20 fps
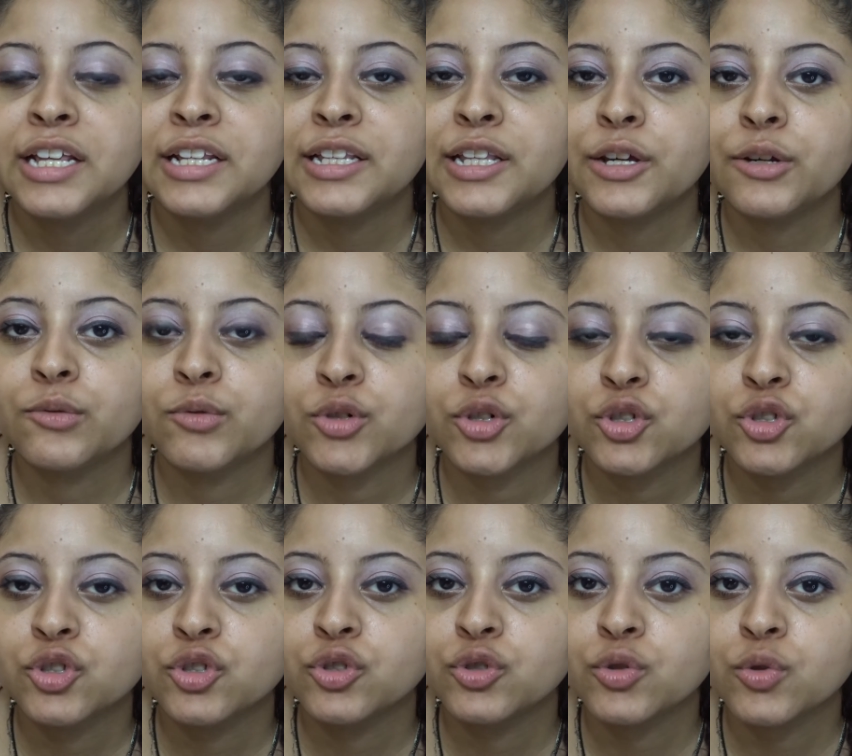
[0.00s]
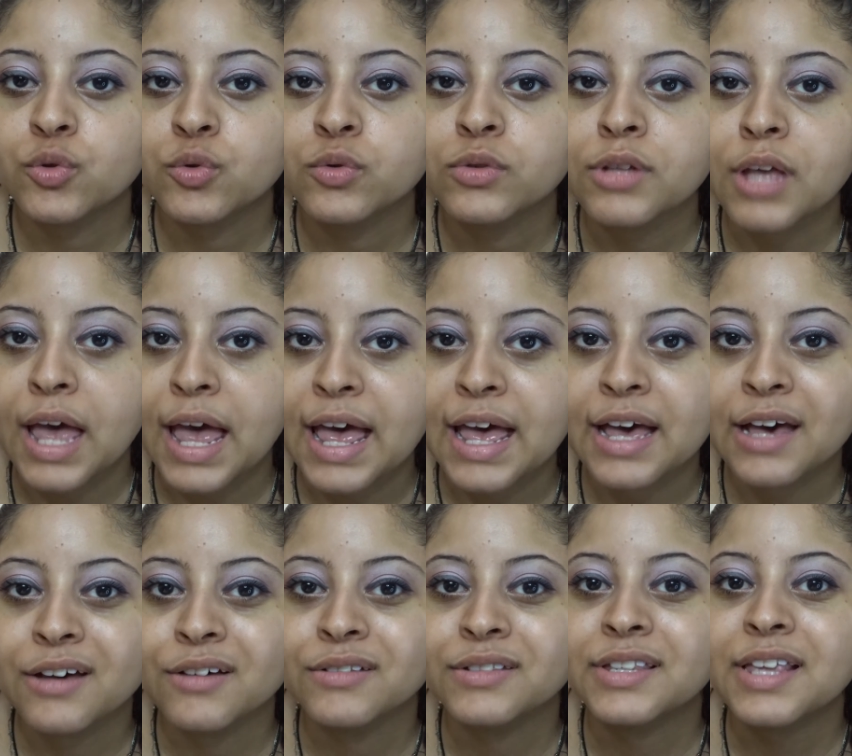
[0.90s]
They were sold
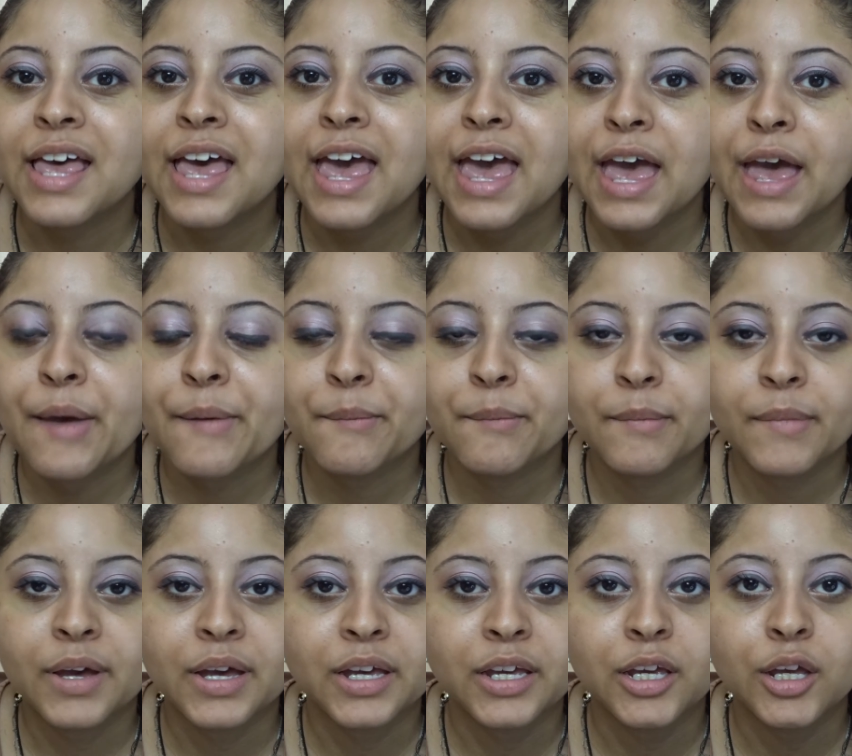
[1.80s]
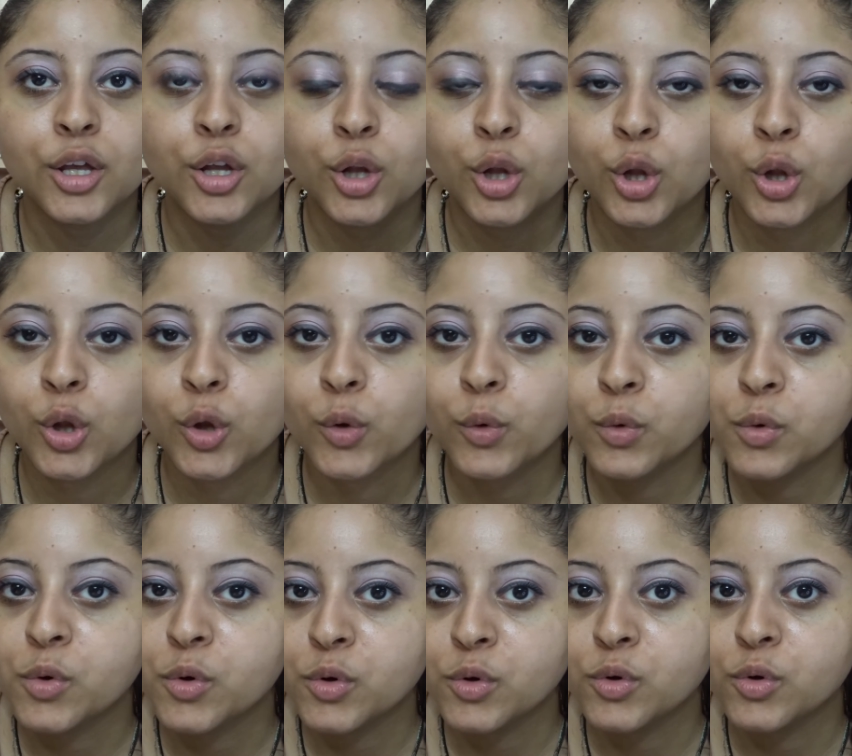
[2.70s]
out at my
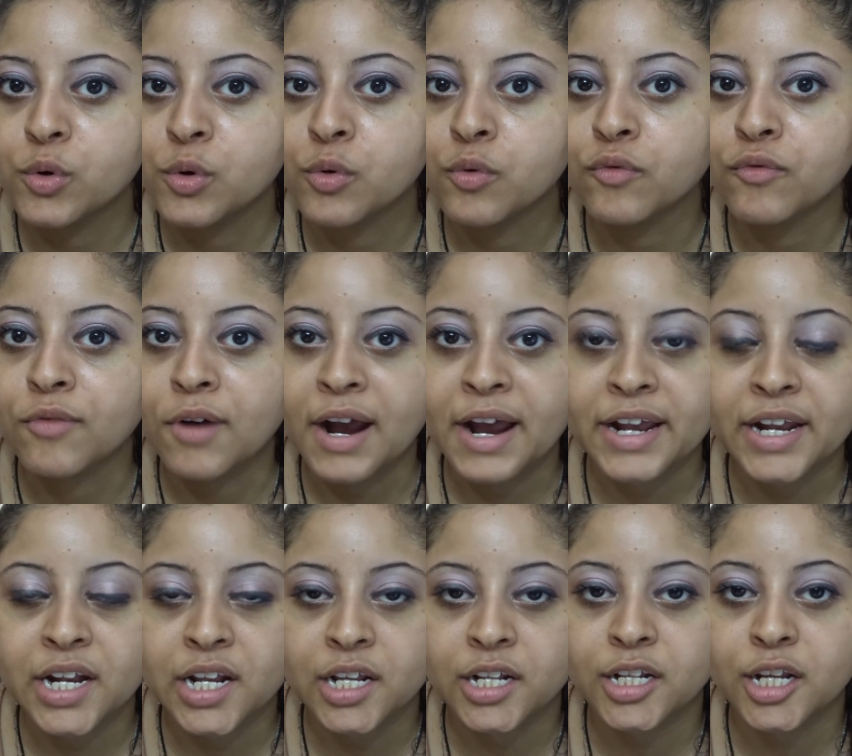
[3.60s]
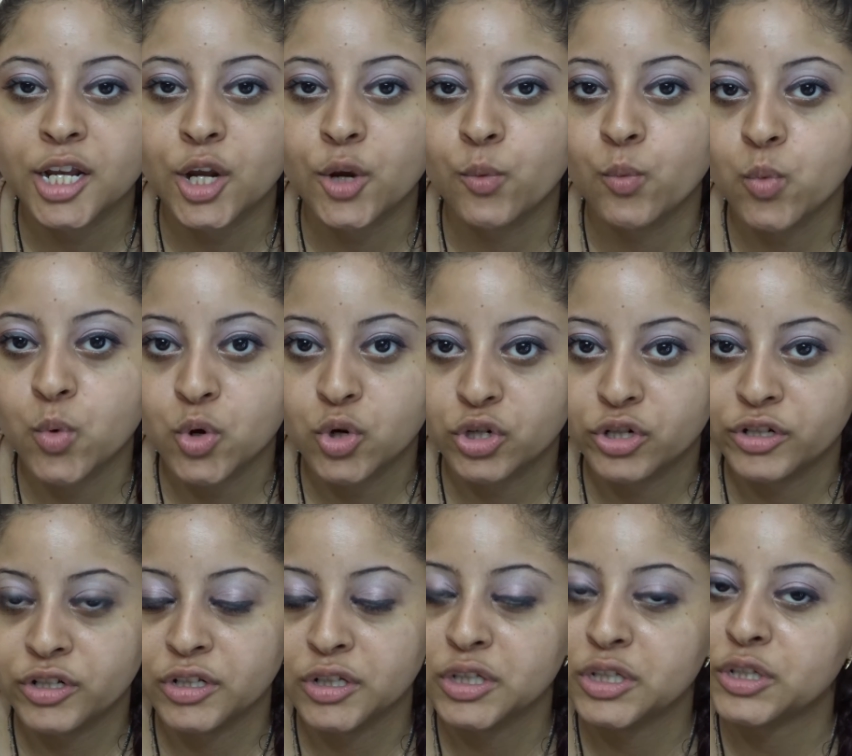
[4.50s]
local Rite Aid and
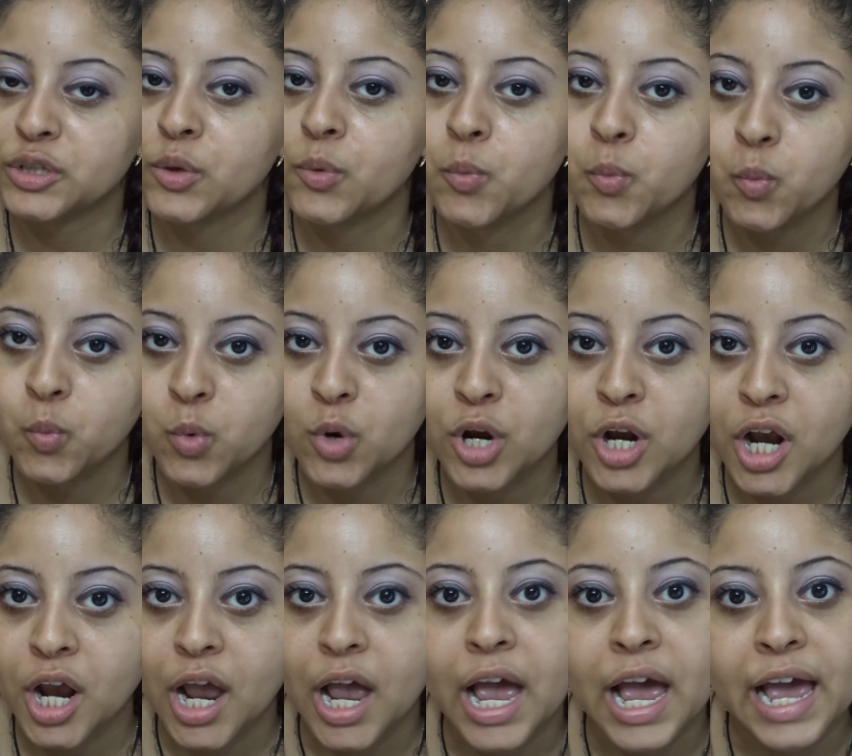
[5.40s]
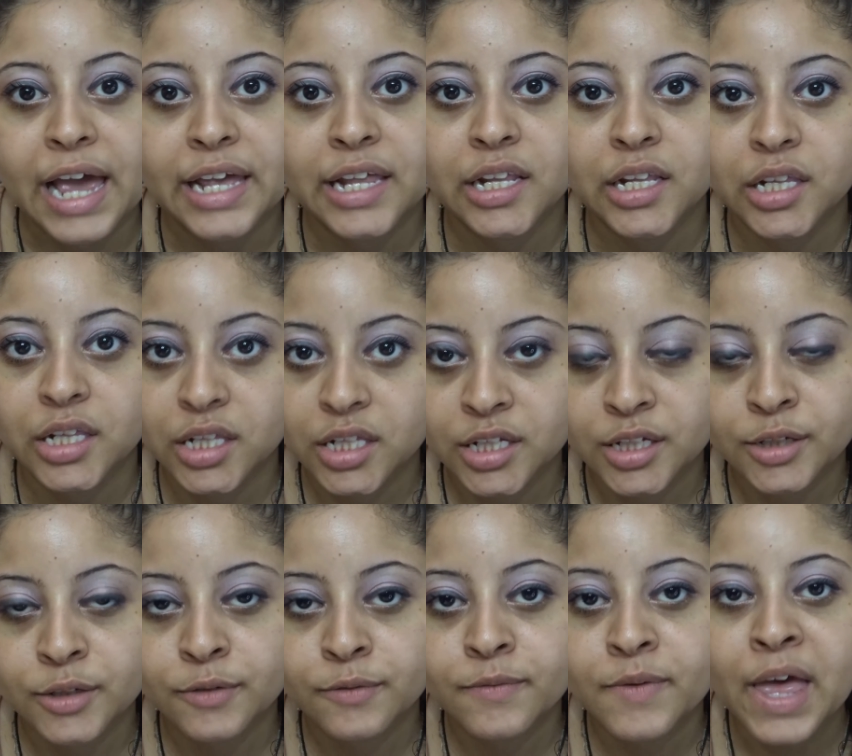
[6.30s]
Walgreens where I
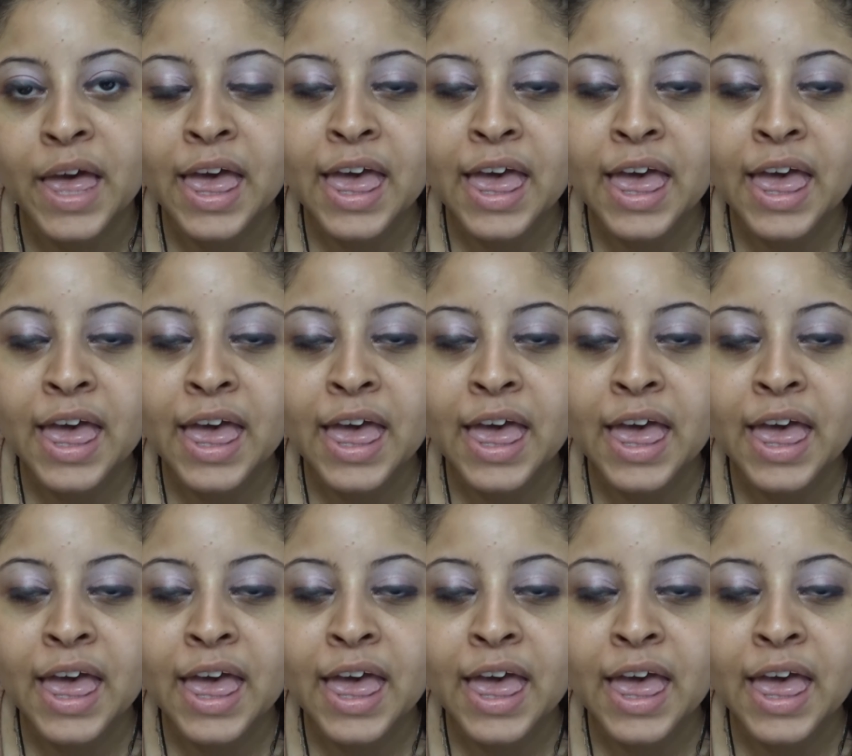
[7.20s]
live.